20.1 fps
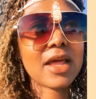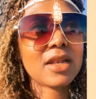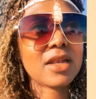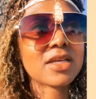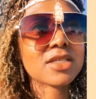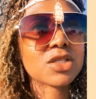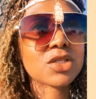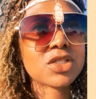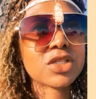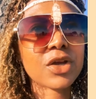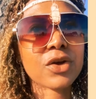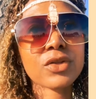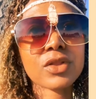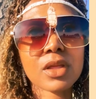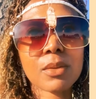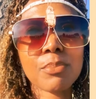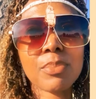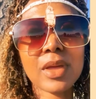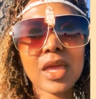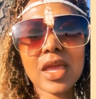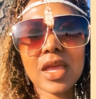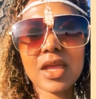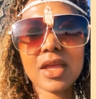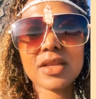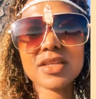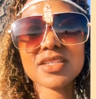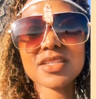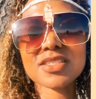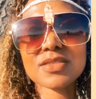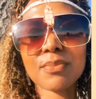necessarily
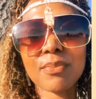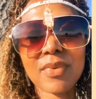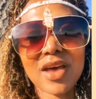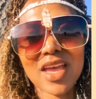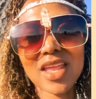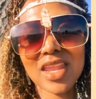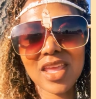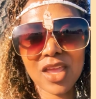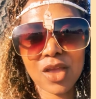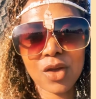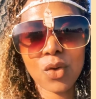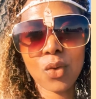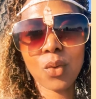be just money